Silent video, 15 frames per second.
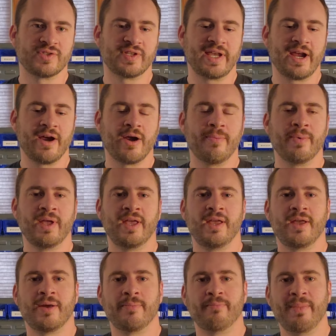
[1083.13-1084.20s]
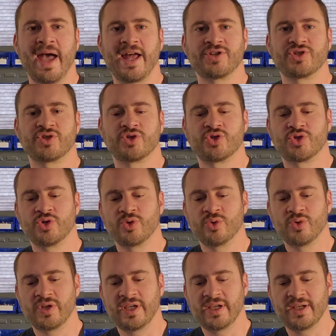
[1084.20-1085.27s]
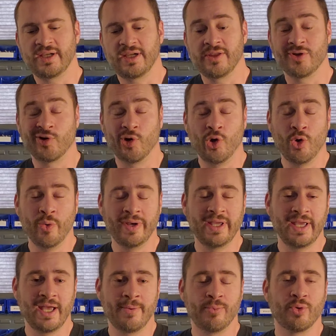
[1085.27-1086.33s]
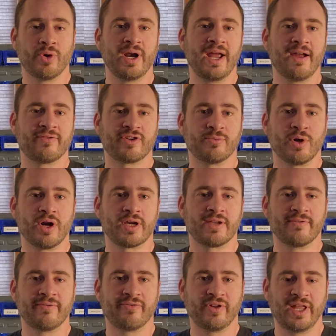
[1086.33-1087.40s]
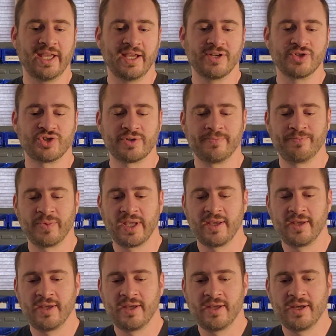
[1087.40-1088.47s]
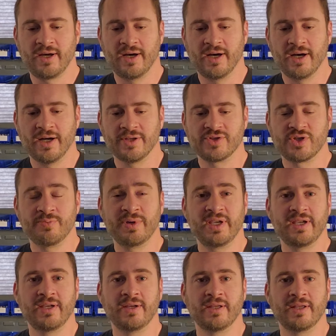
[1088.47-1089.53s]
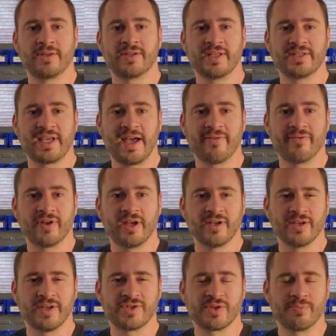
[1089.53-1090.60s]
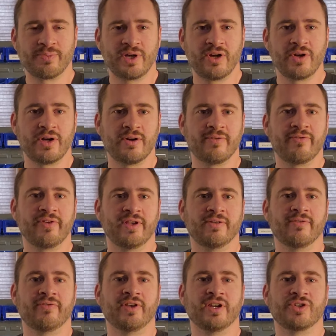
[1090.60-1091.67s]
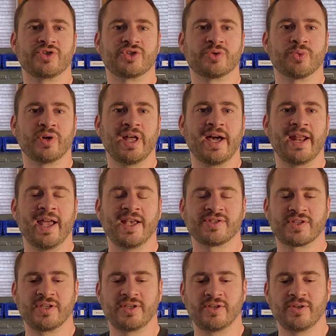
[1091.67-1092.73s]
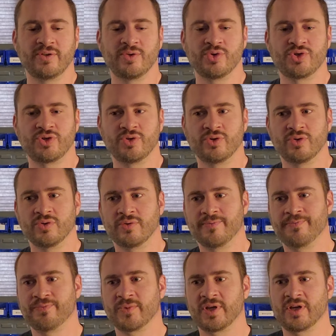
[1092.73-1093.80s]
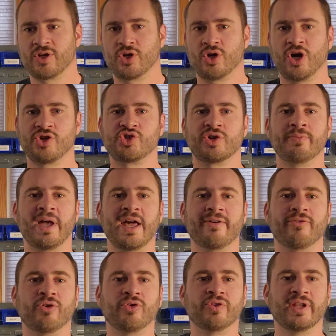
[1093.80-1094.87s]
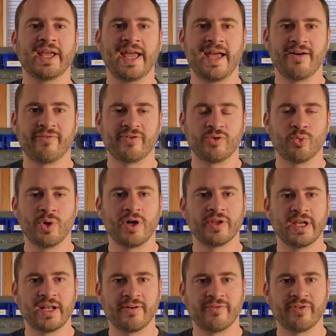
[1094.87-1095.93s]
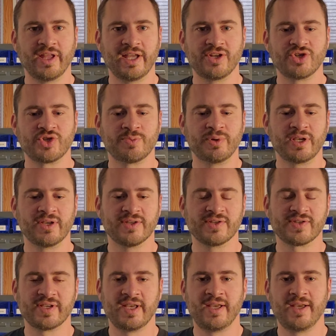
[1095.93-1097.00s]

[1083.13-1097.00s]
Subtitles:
They are matched to the either OEM or aftermarket flange to have a superior fit and finish. We're not asking you to cut your manifold in half and weld on a flange, because